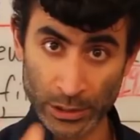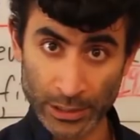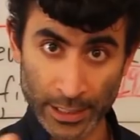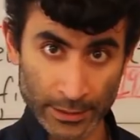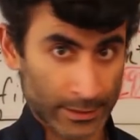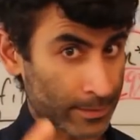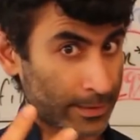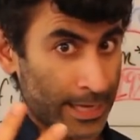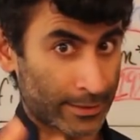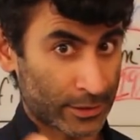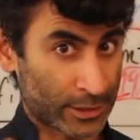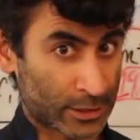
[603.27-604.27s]
which tells them
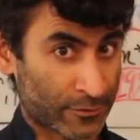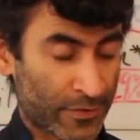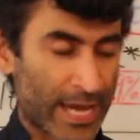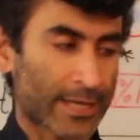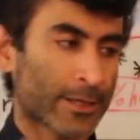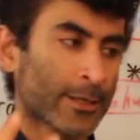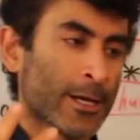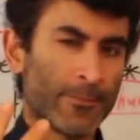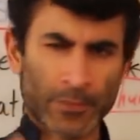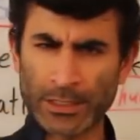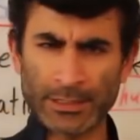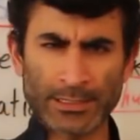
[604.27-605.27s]
that this is
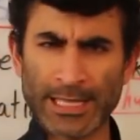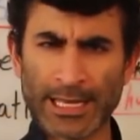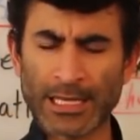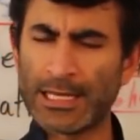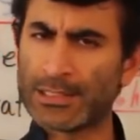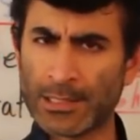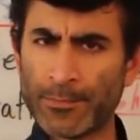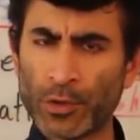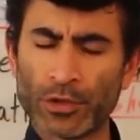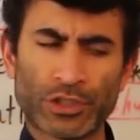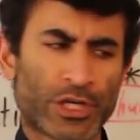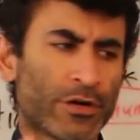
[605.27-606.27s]
fake because it's like it's
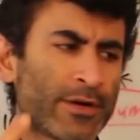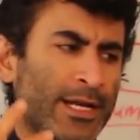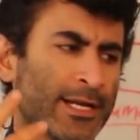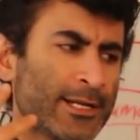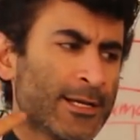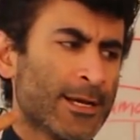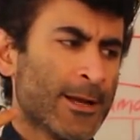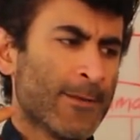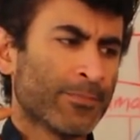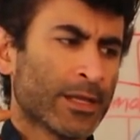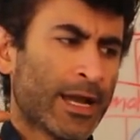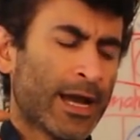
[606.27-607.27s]
computer generated
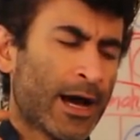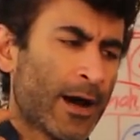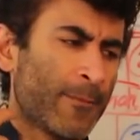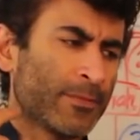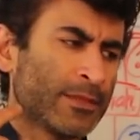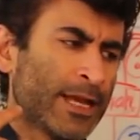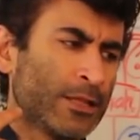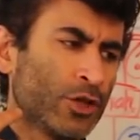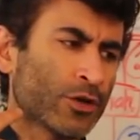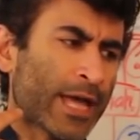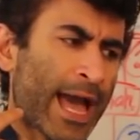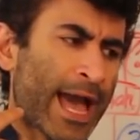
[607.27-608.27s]
uh, they
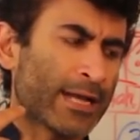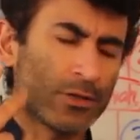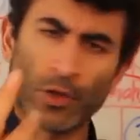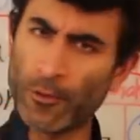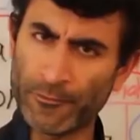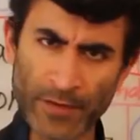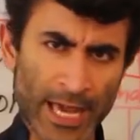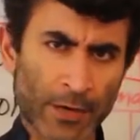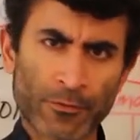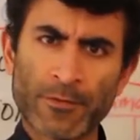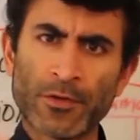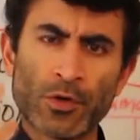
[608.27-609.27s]
look at you know fake
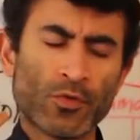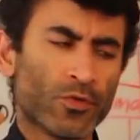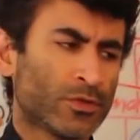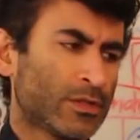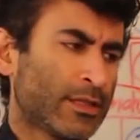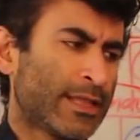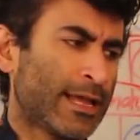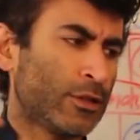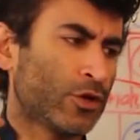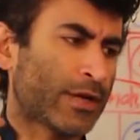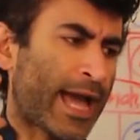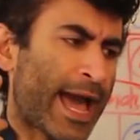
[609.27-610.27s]
reviews they
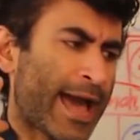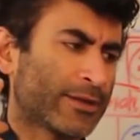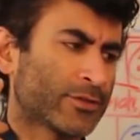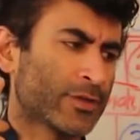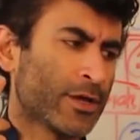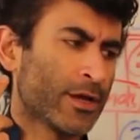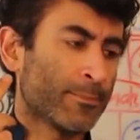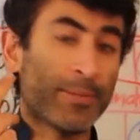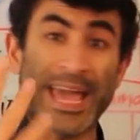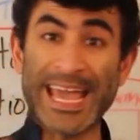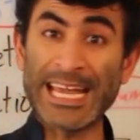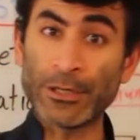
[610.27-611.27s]
look at
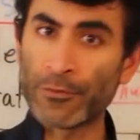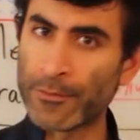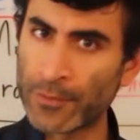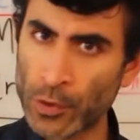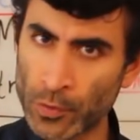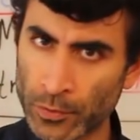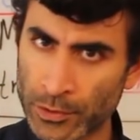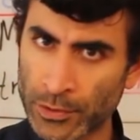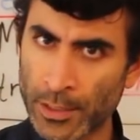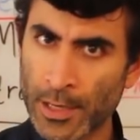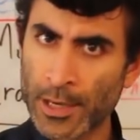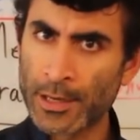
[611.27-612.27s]
paid
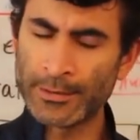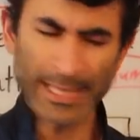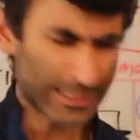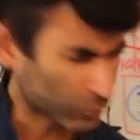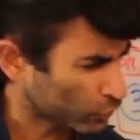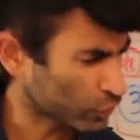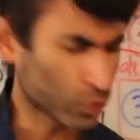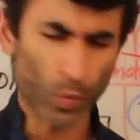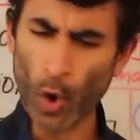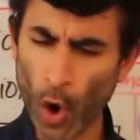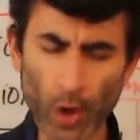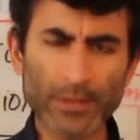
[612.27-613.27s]
reviews they just do
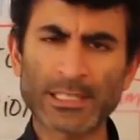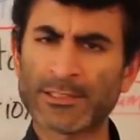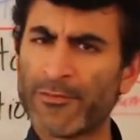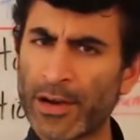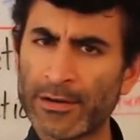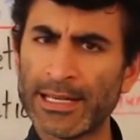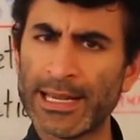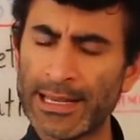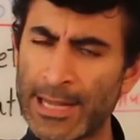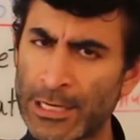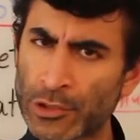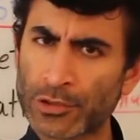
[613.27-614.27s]
all this very
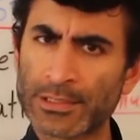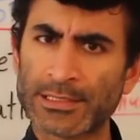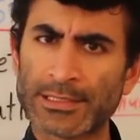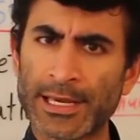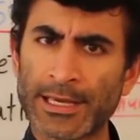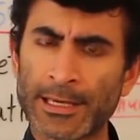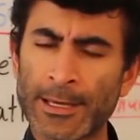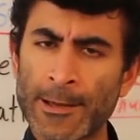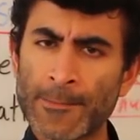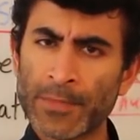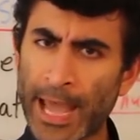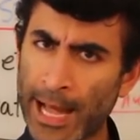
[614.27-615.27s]
interesting
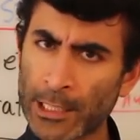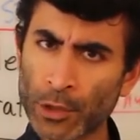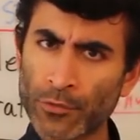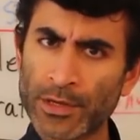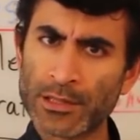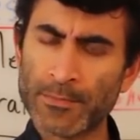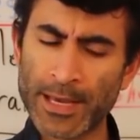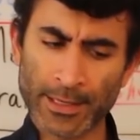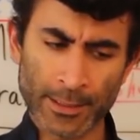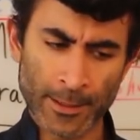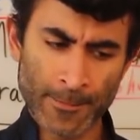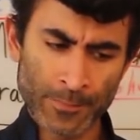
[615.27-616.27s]

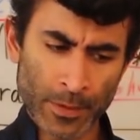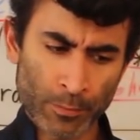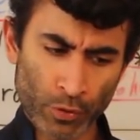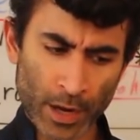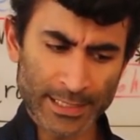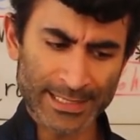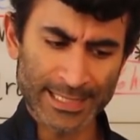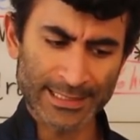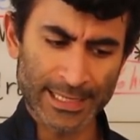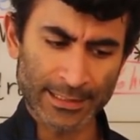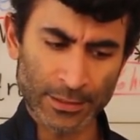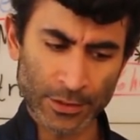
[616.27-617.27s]
algorithmic
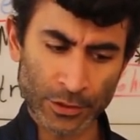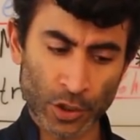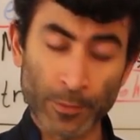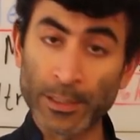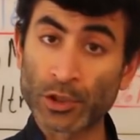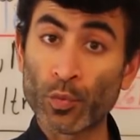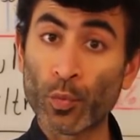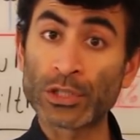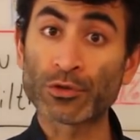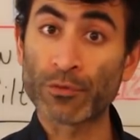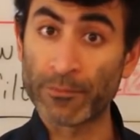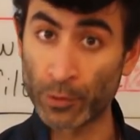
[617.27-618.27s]
processing to determine
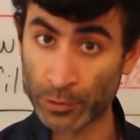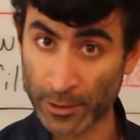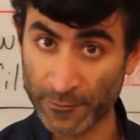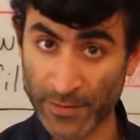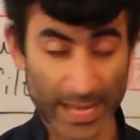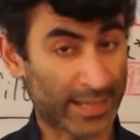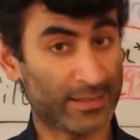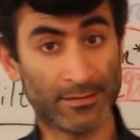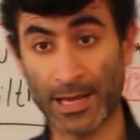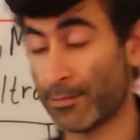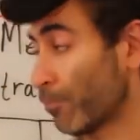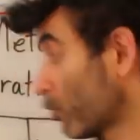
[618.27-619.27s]
which reviews are fake
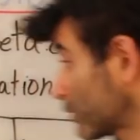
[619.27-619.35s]
and, and